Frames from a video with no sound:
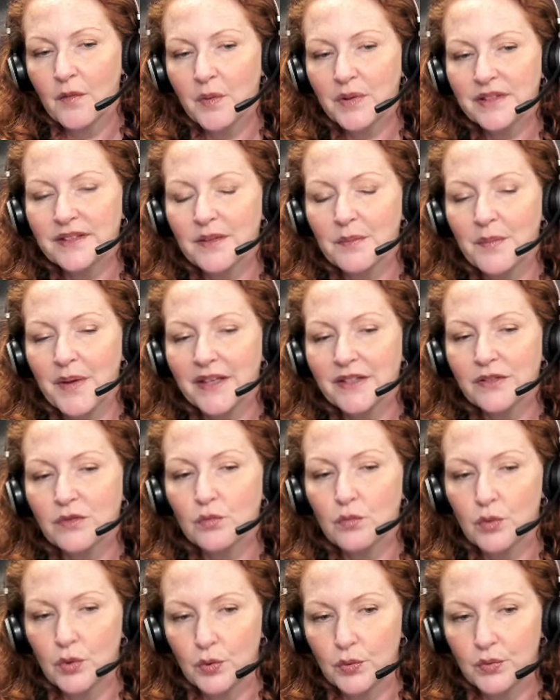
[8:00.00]
What's the best
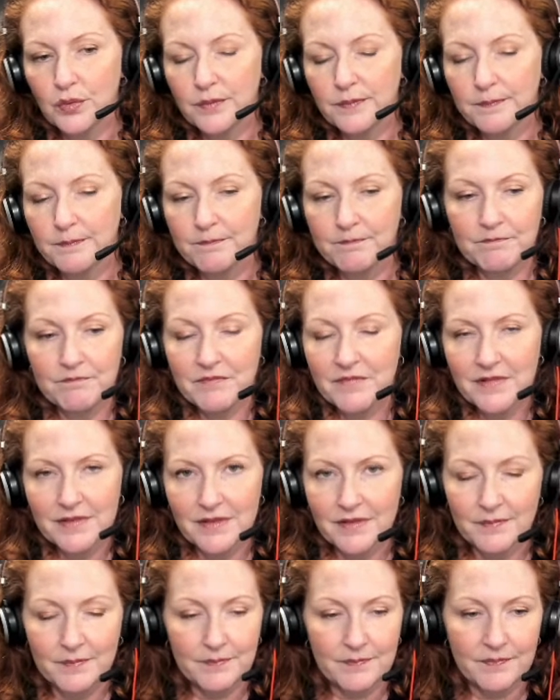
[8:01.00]
route?
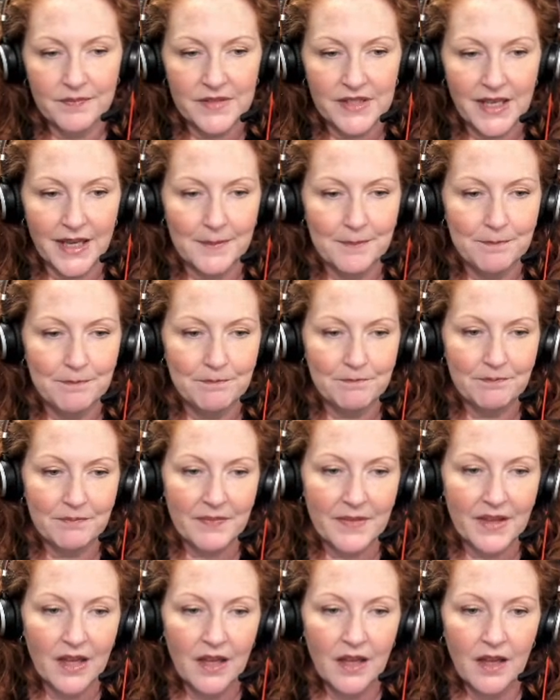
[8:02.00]
Same,
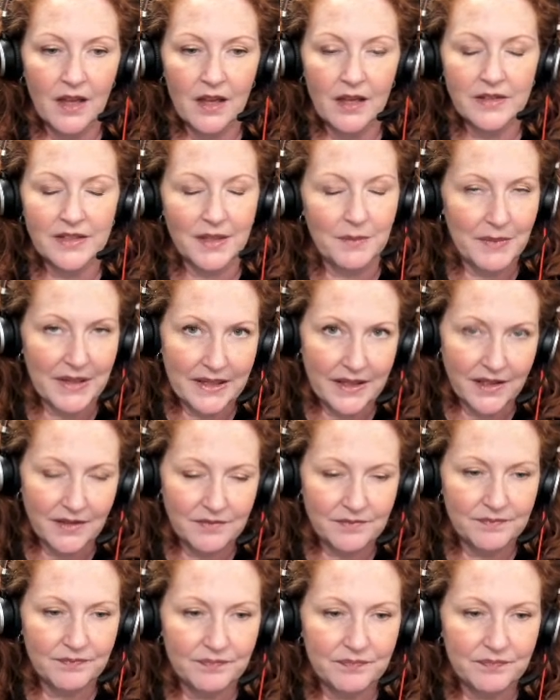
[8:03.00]
same meaning.